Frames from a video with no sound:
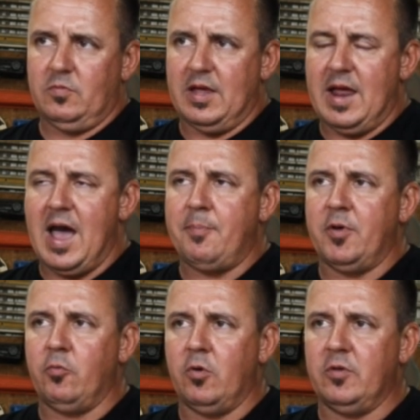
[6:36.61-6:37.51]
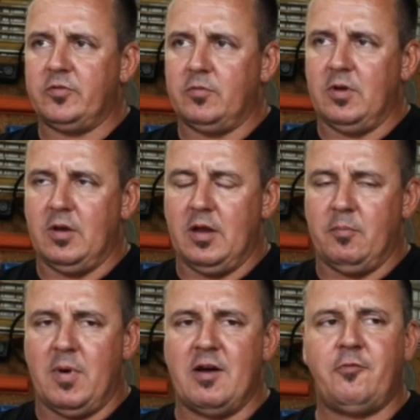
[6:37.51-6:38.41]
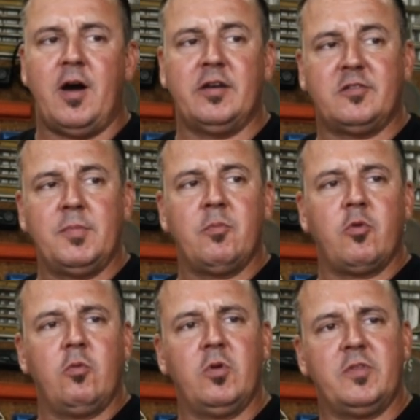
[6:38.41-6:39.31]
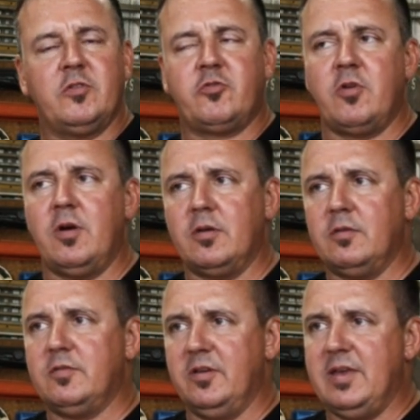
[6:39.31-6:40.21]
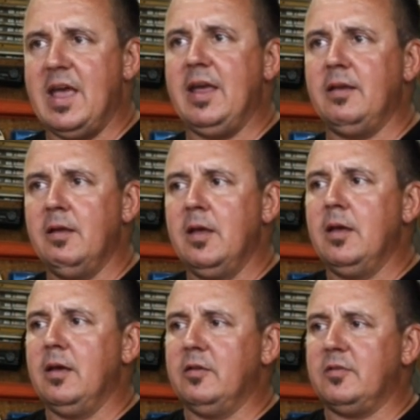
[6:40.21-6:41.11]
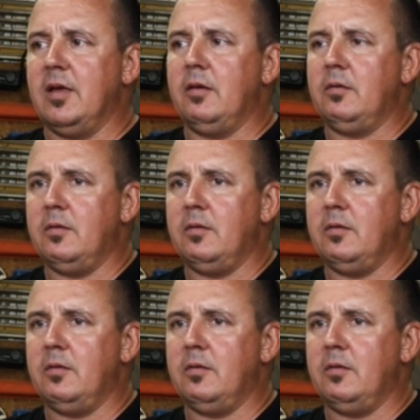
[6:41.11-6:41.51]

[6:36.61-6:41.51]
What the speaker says: that happened was, and my fondest memory with this truck to date is that